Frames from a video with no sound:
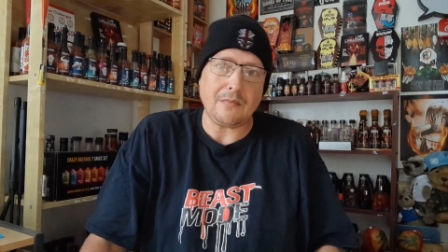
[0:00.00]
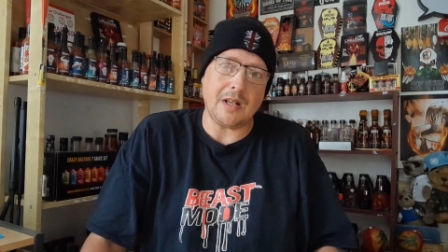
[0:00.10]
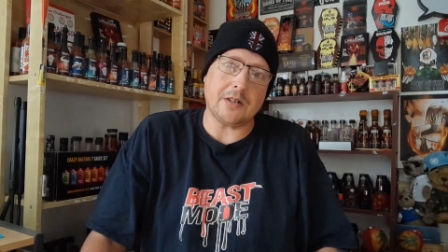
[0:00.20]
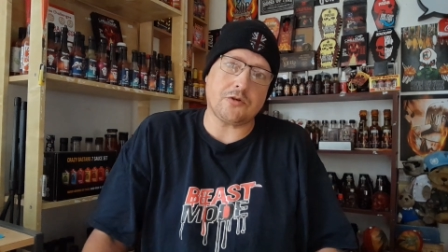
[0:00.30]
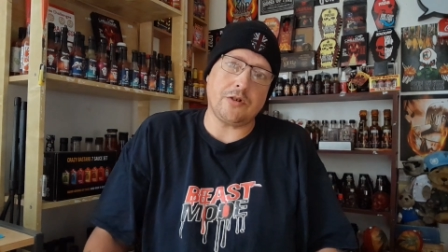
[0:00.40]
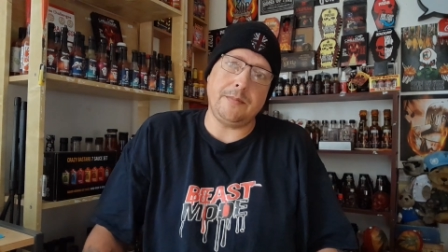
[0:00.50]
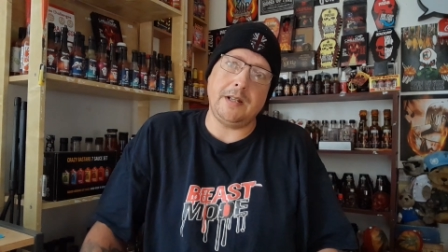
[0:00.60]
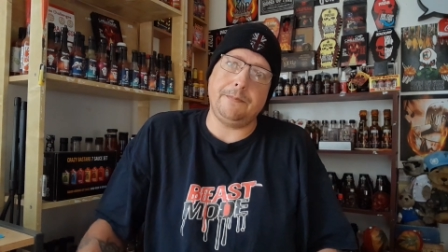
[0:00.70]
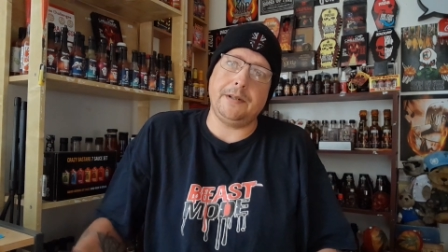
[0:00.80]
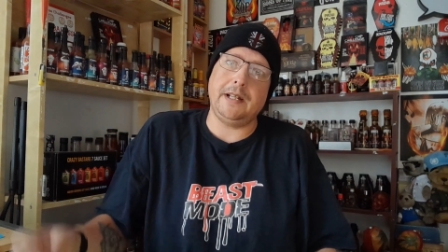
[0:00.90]
Extreme
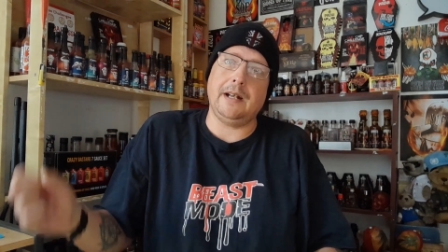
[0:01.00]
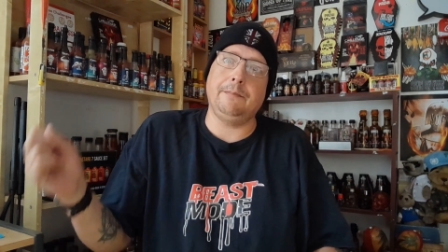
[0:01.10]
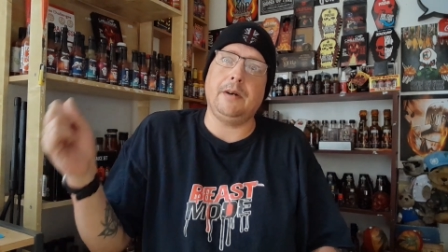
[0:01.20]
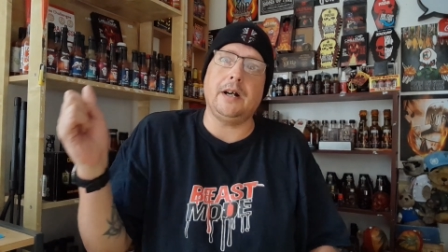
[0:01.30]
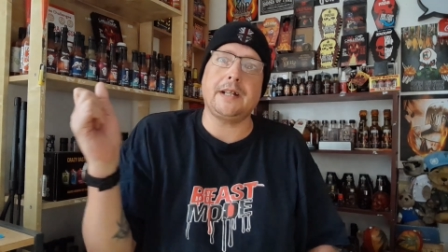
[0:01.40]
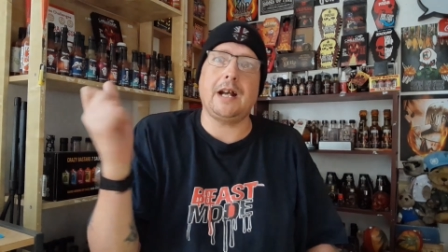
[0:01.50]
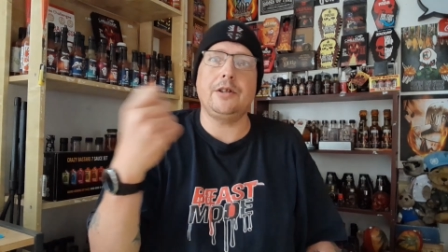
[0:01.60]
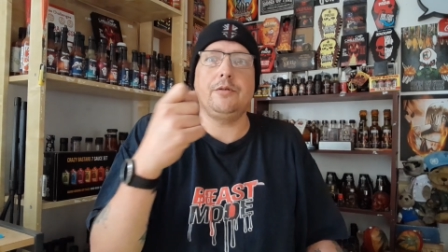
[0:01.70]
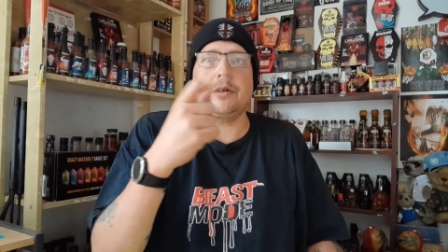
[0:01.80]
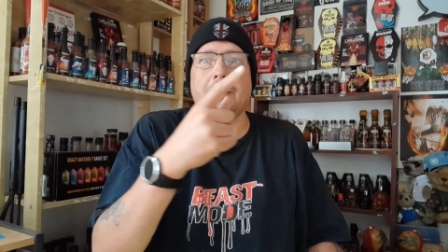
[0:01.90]
Heat Pete. And by now
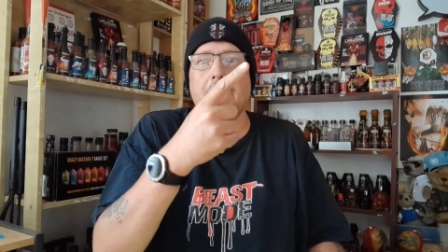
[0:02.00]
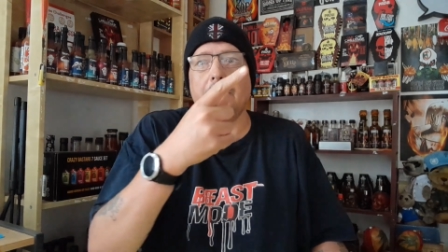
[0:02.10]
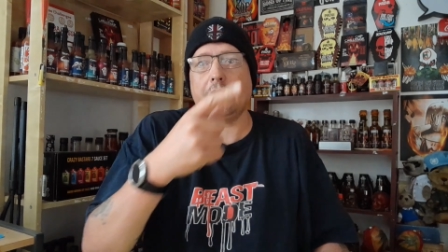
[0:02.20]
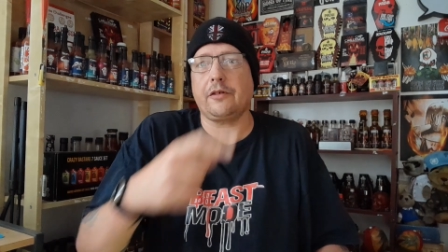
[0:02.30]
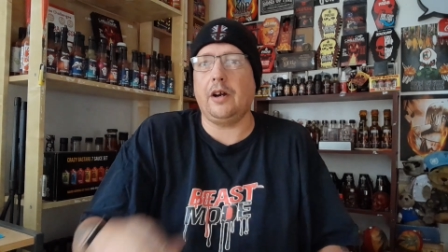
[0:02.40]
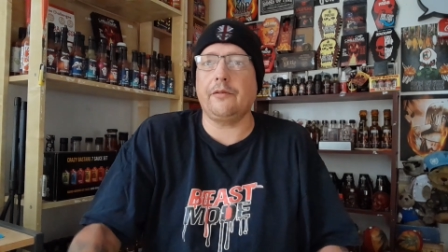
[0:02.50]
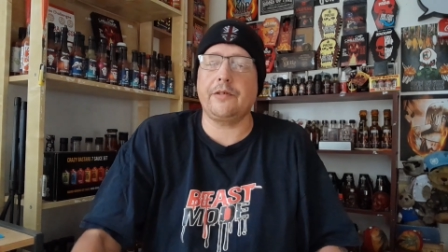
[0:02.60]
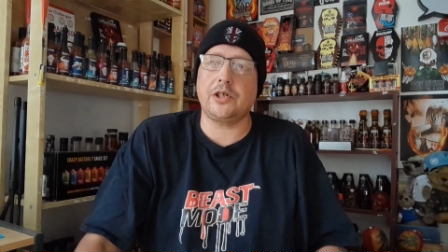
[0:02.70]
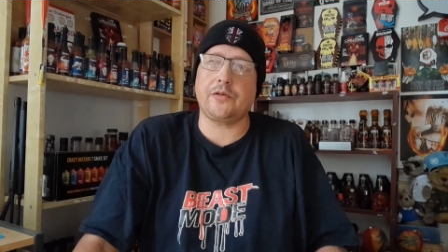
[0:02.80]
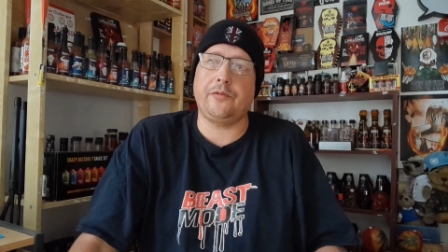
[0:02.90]
you would have noticed I've
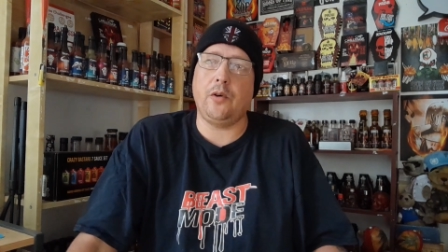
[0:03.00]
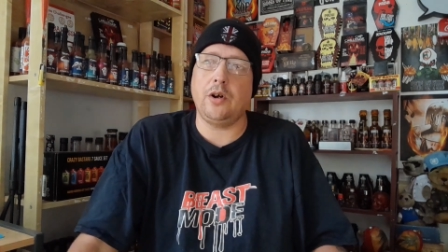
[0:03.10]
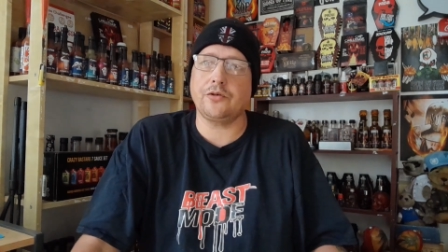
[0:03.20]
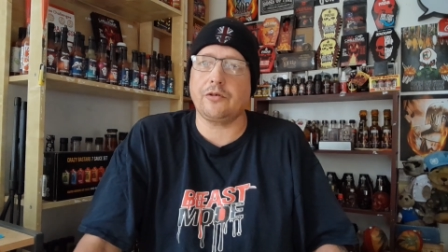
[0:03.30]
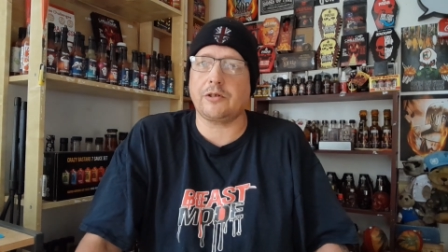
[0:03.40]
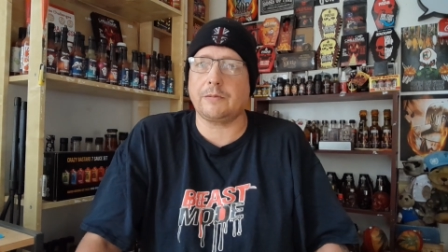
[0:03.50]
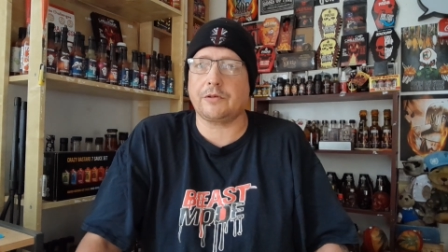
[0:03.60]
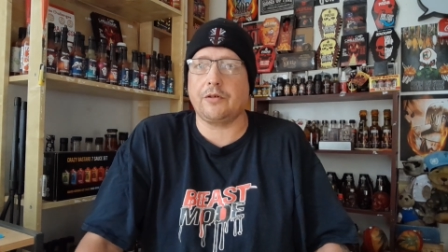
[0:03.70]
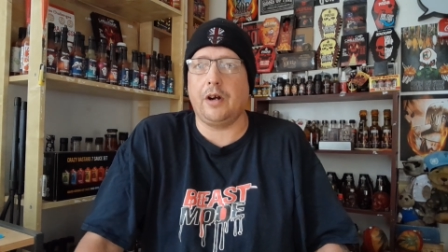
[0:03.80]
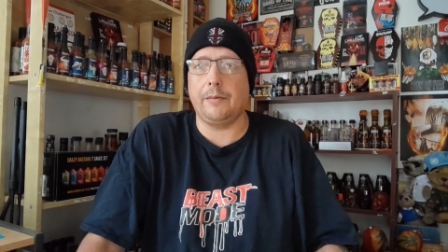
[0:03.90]
reached four hundred
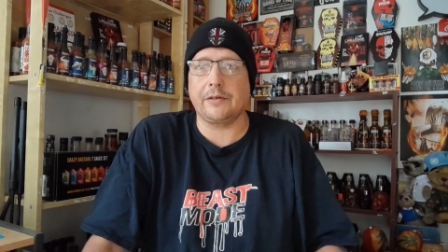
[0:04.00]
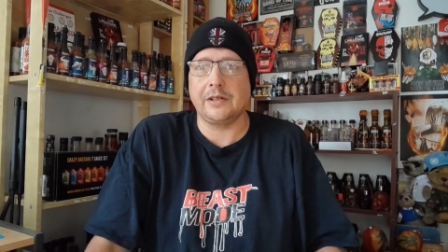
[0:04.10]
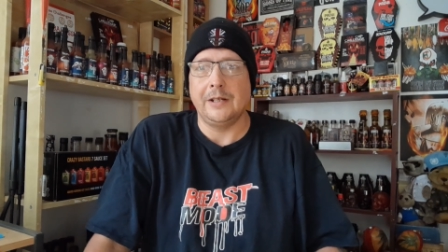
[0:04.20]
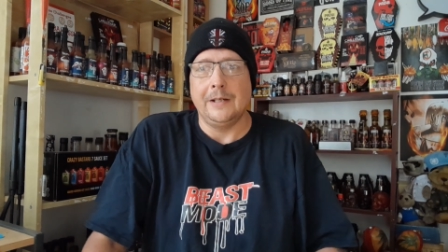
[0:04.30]
subscribers.